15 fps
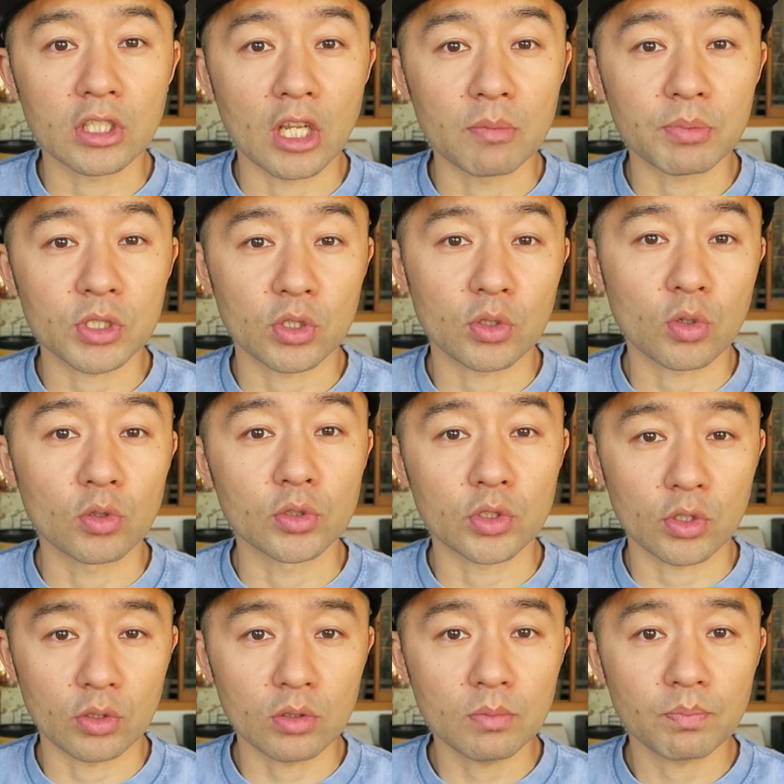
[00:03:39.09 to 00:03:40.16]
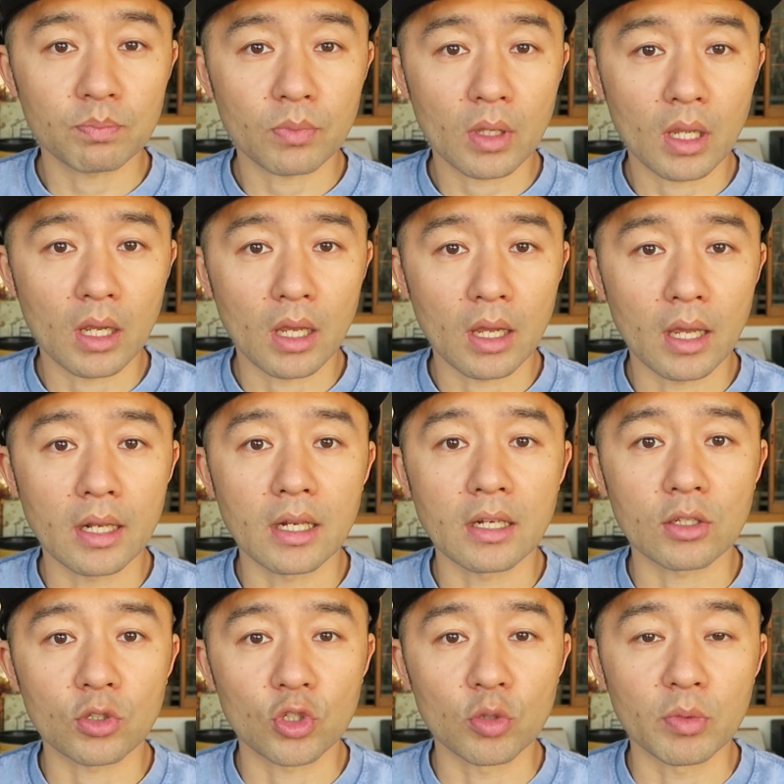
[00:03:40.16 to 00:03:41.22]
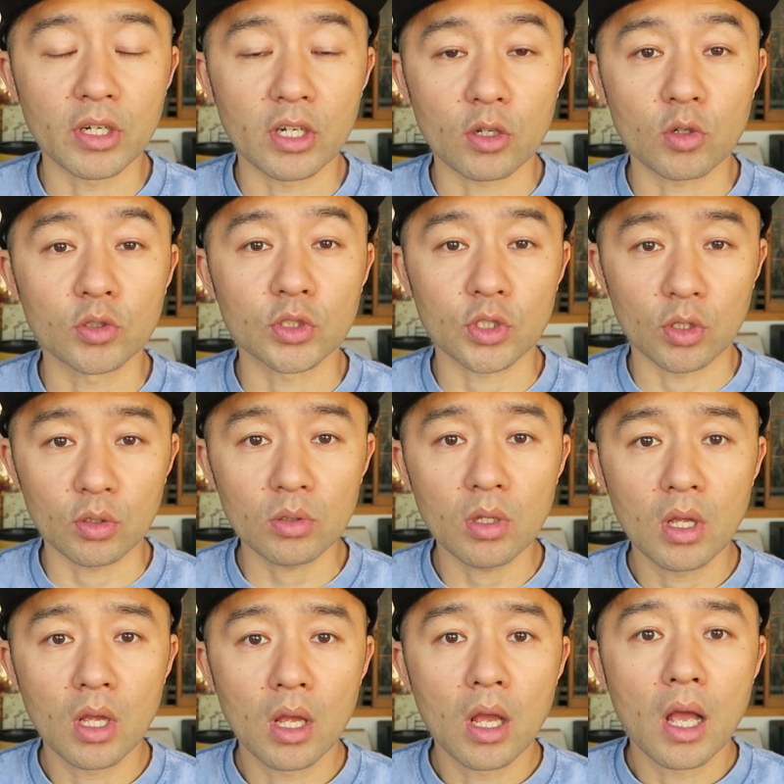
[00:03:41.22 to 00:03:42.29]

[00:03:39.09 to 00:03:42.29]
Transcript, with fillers: temperature control and then the humidity control